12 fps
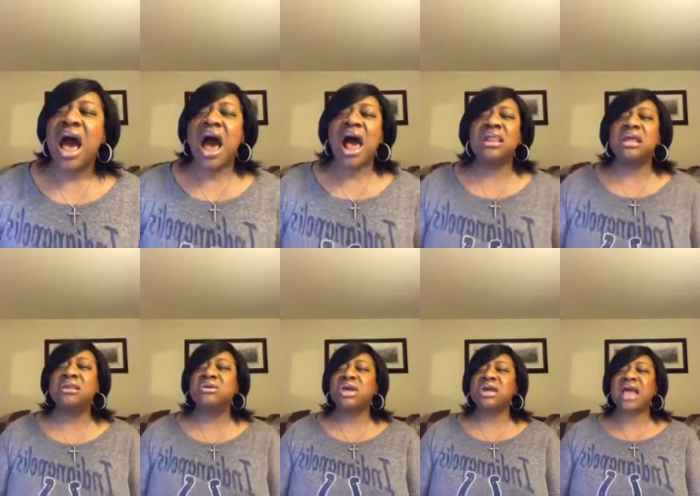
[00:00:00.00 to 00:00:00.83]

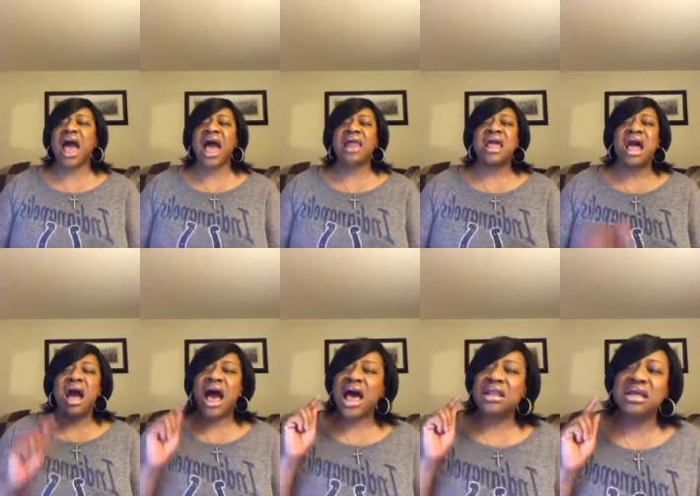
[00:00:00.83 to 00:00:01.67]
hallelujah, God.
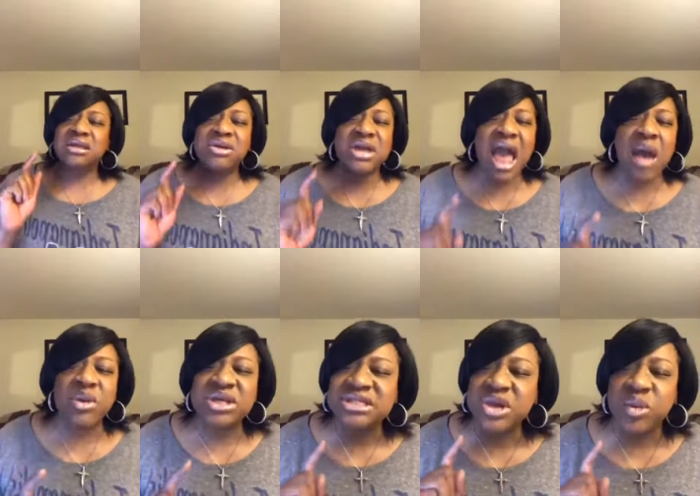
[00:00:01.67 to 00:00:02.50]
Hallelujah, God.
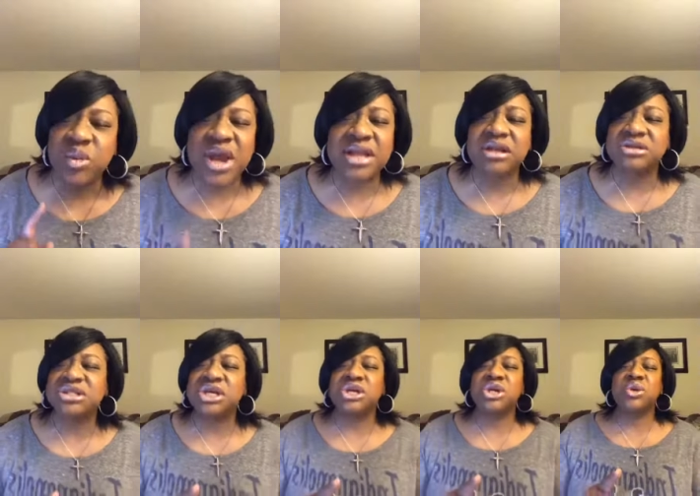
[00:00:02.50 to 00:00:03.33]
We surrender
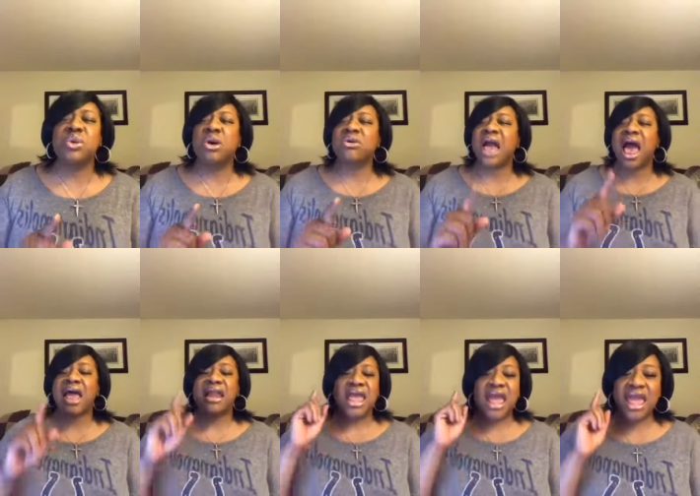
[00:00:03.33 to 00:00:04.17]
to you, oh
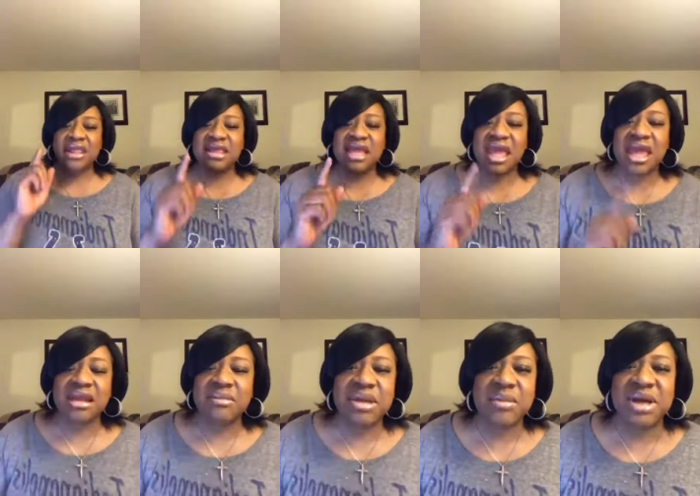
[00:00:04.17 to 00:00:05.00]
God, and the
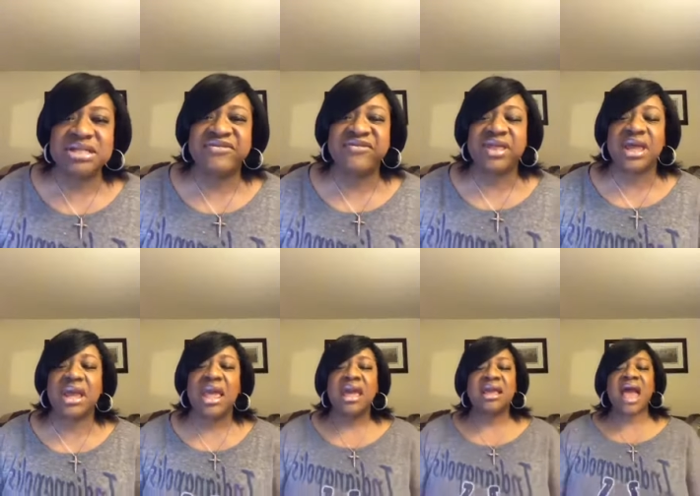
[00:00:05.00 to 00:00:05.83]
enemy must
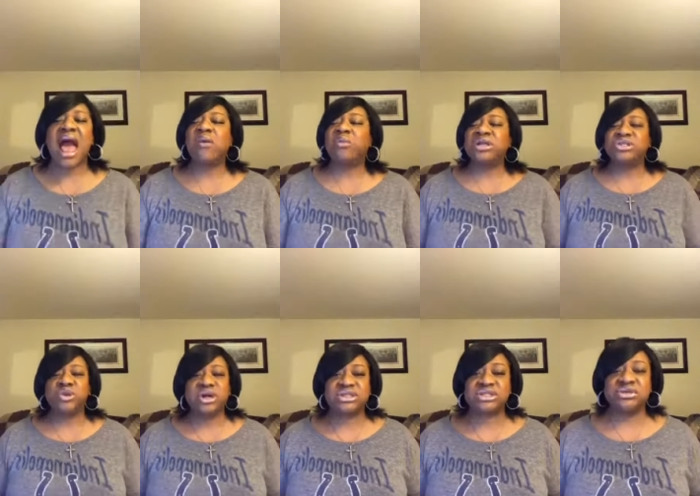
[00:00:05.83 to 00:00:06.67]
flee. God, we
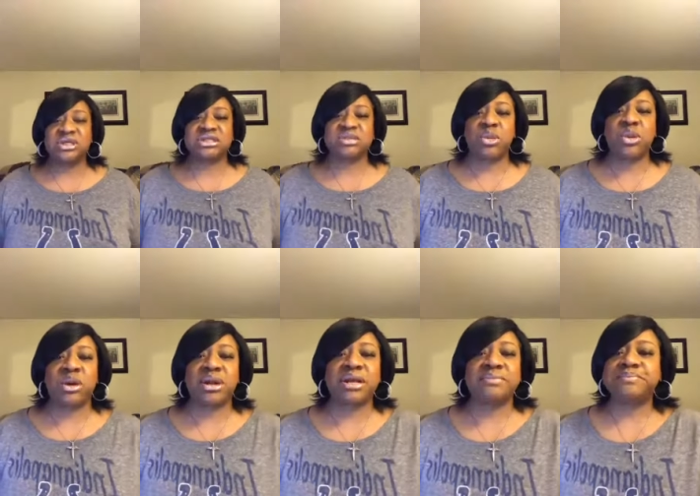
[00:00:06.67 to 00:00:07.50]
trust you this
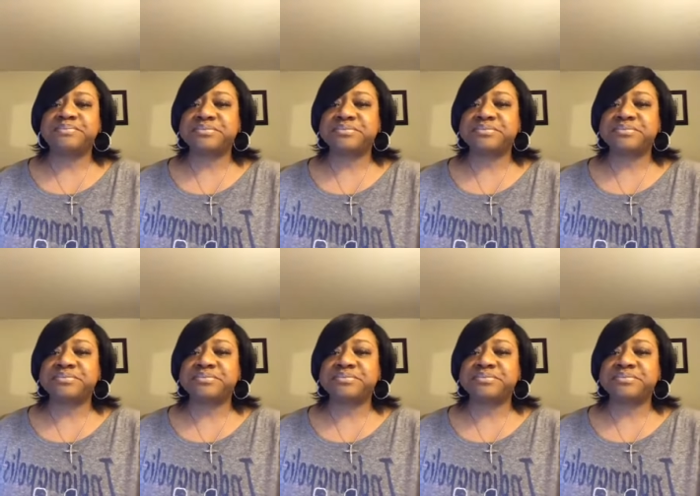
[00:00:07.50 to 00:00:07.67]
morning.